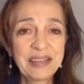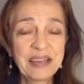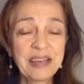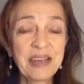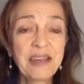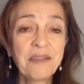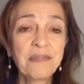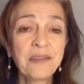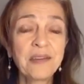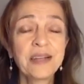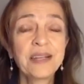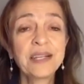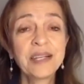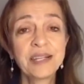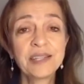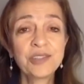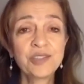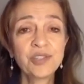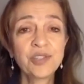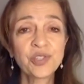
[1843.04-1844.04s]
if it
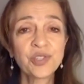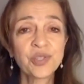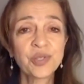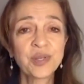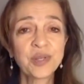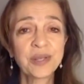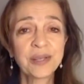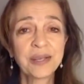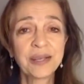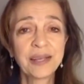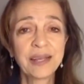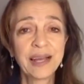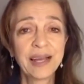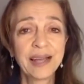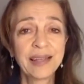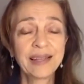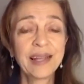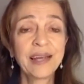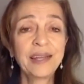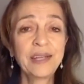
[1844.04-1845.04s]
is
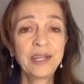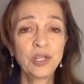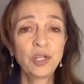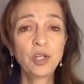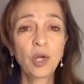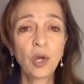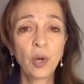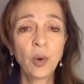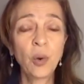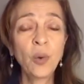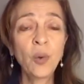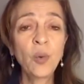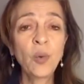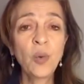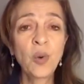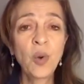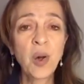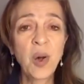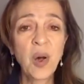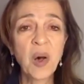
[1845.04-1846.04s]
letting go
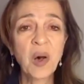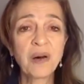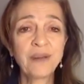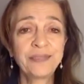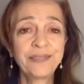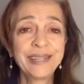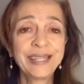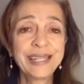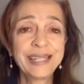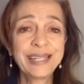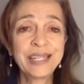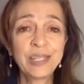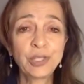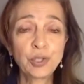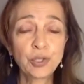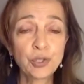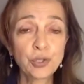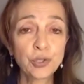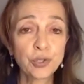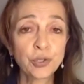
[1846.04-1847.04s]
of eating
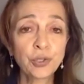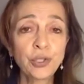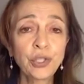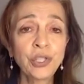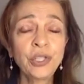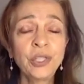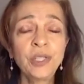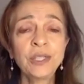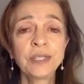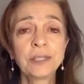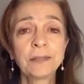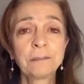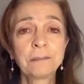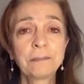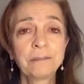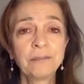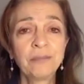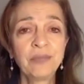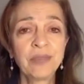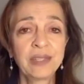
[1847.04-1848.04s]
sugar,
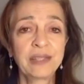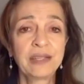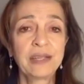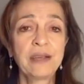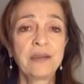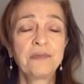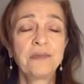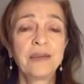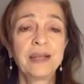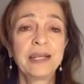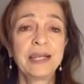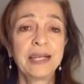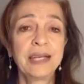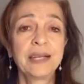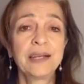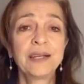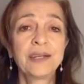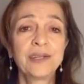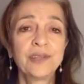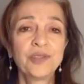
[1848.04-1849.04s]
if it
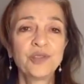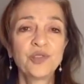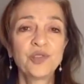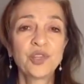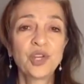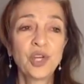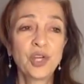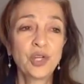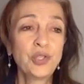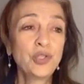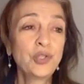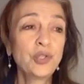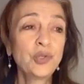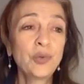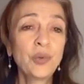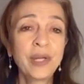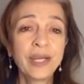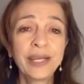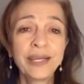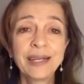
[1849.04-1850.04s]
is
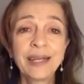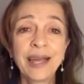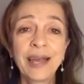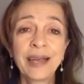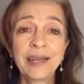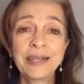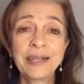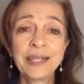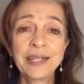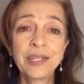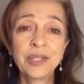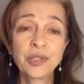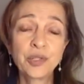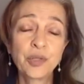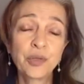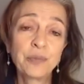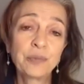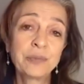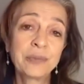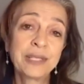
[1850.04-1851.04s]
doing an
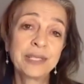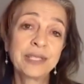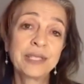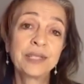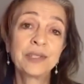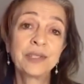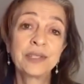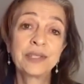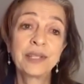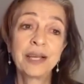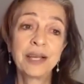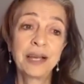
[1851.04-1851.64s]
intermittent